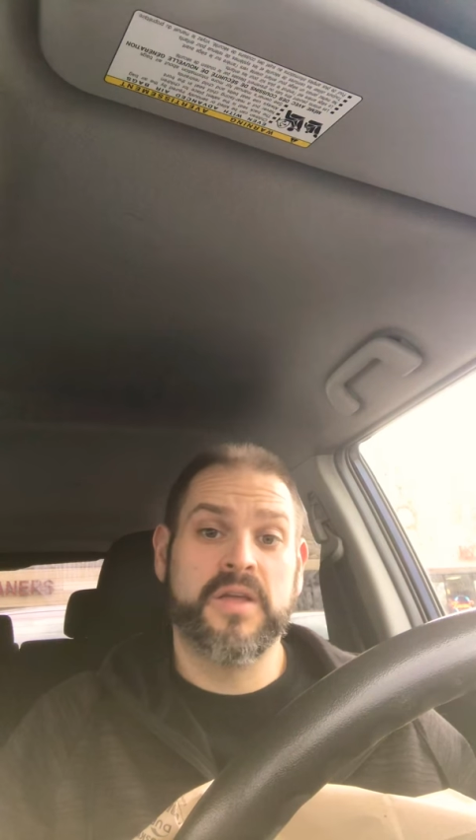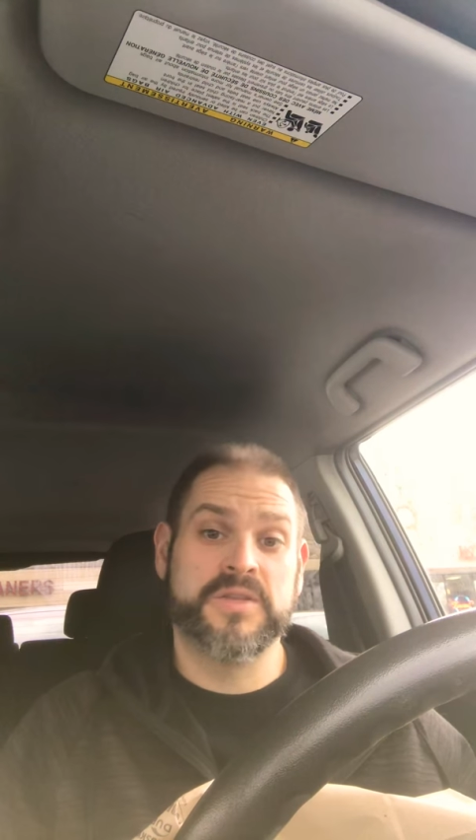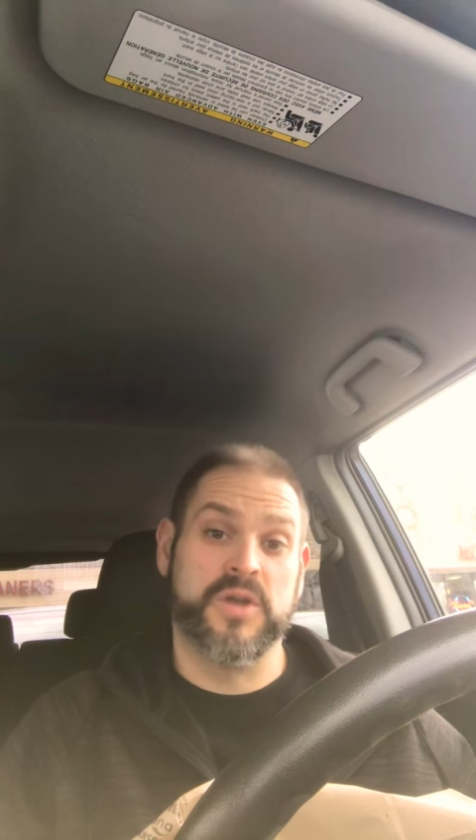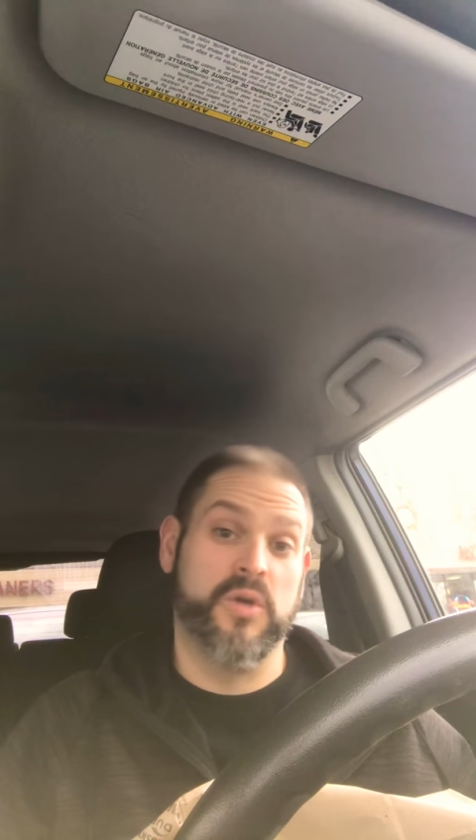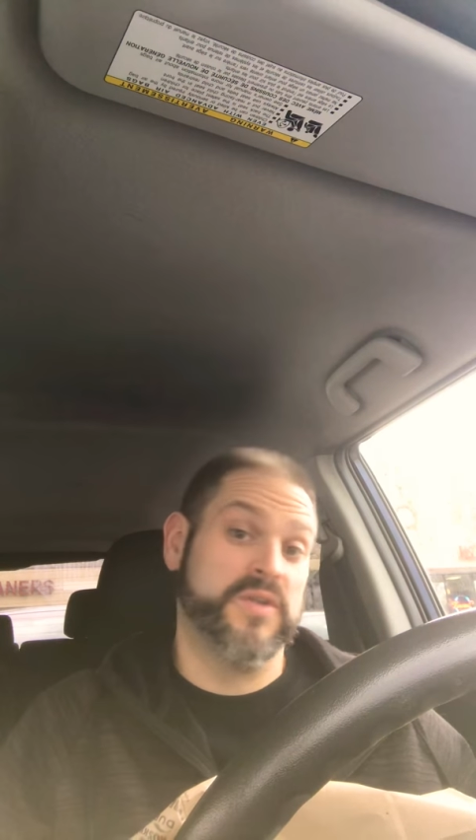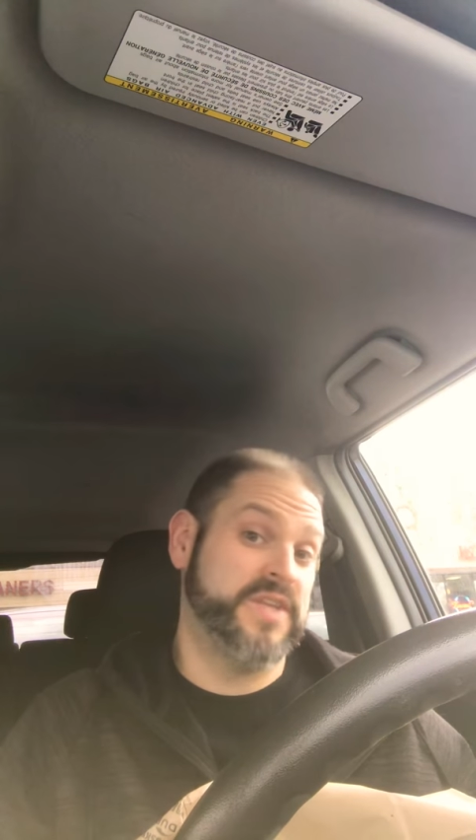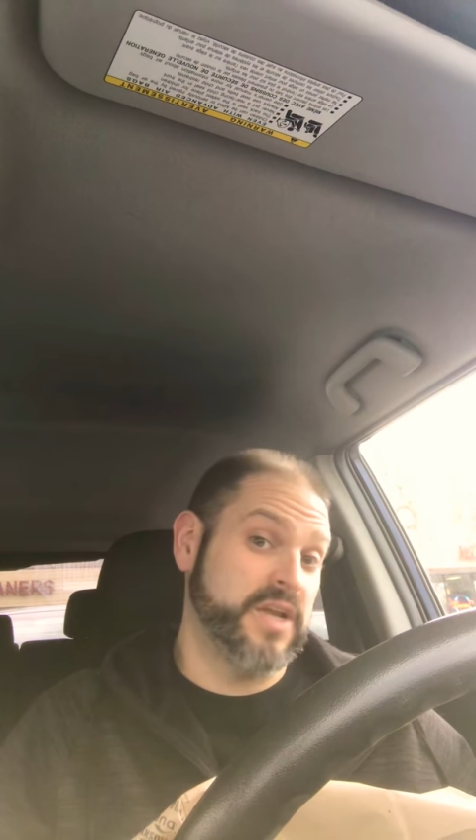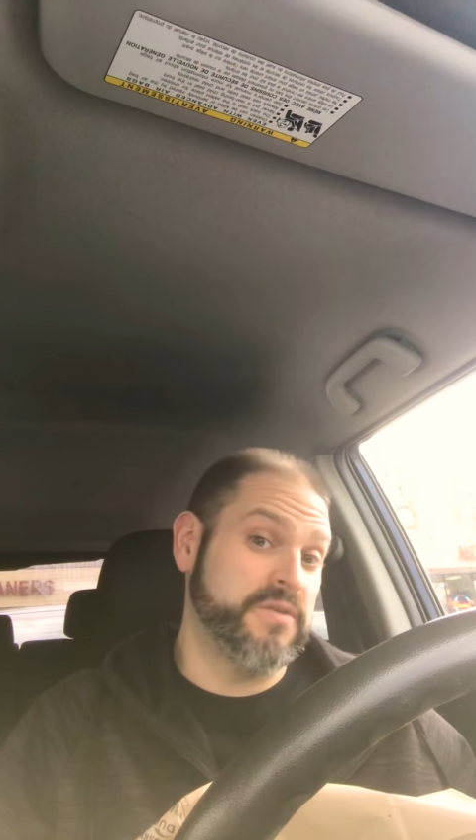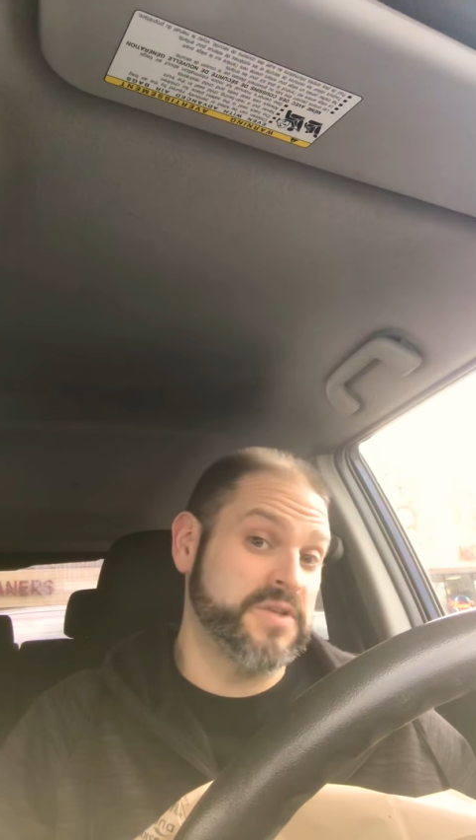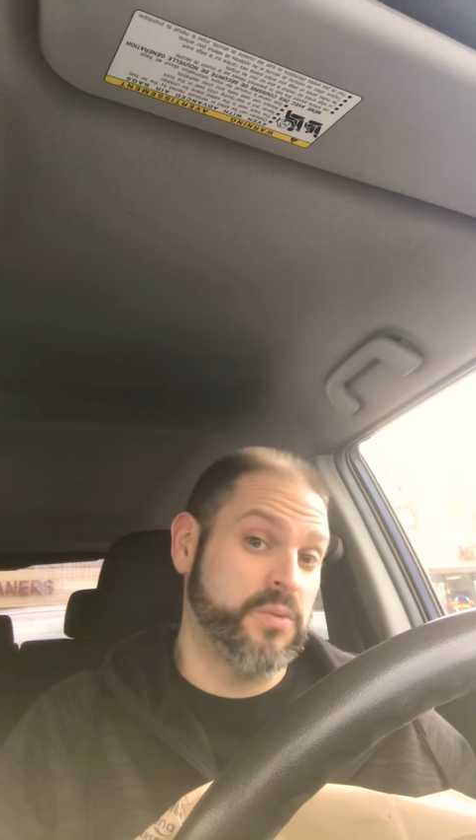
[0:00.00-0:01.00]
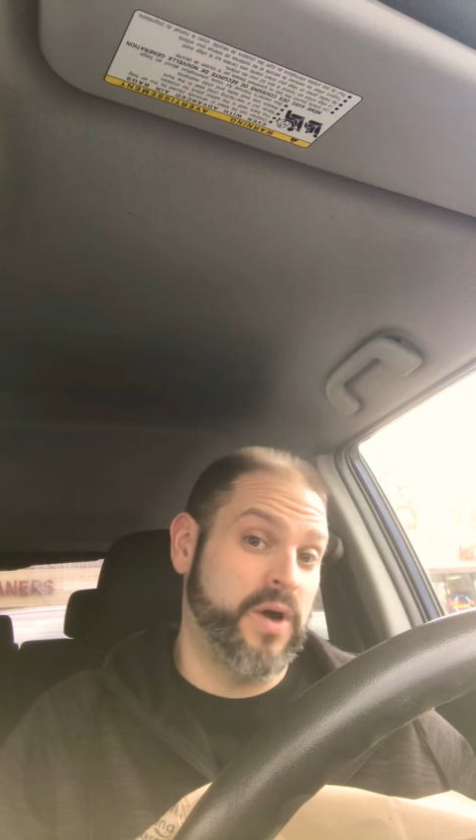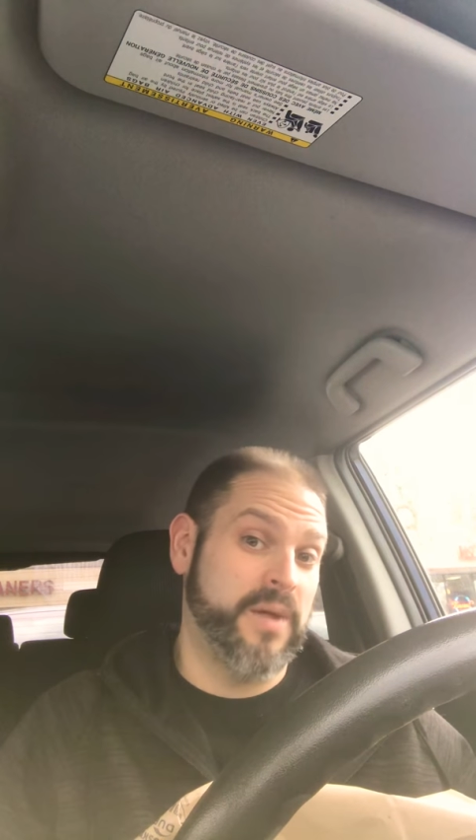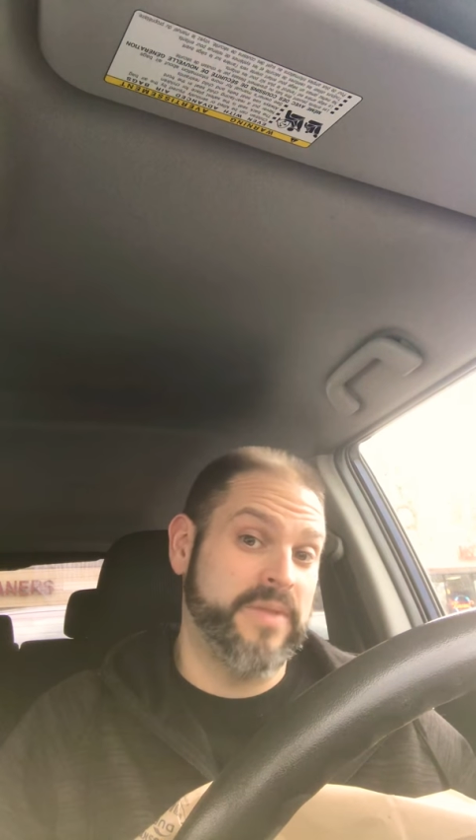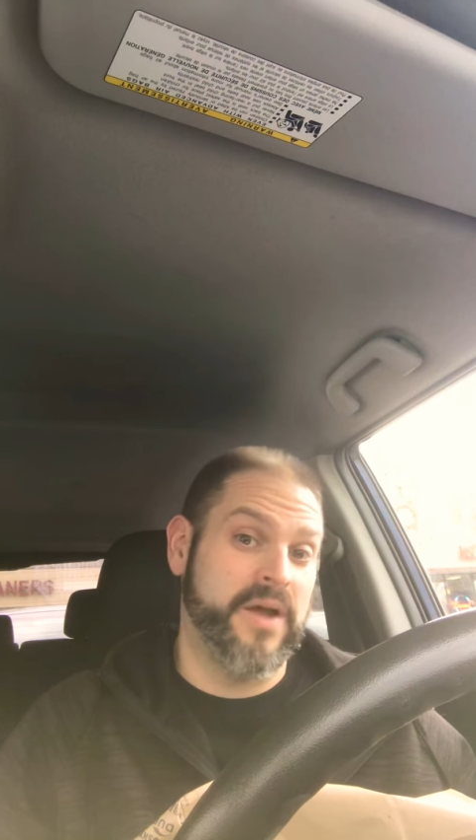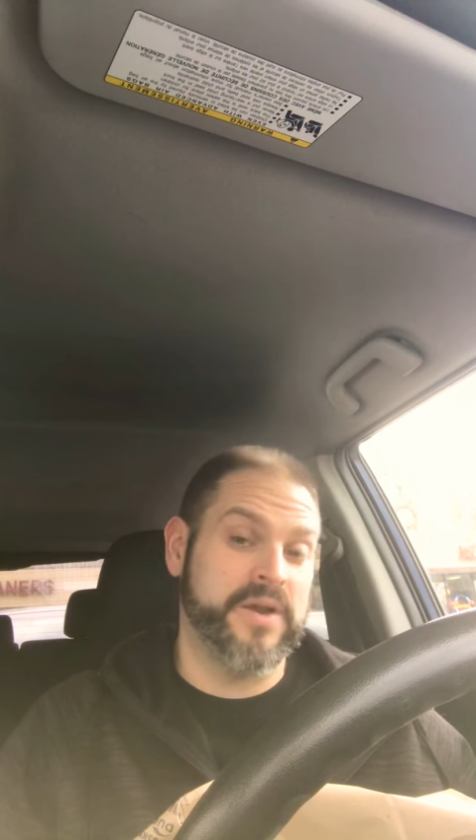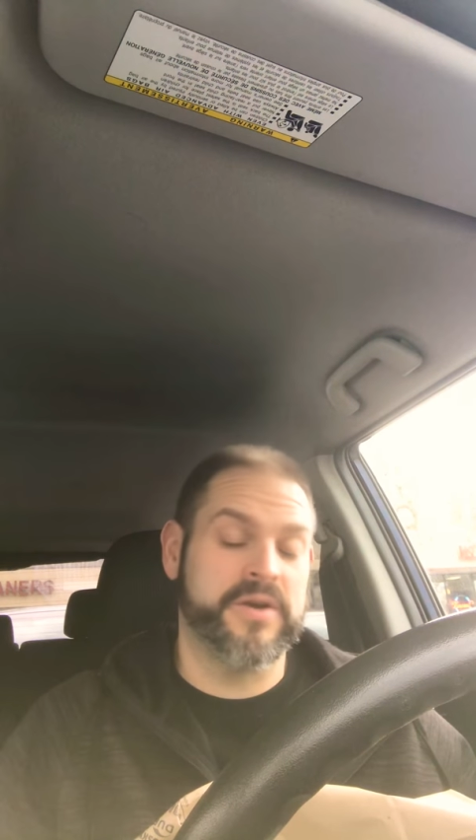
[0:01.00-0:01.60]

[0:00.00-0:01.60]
So the second reason why I'm down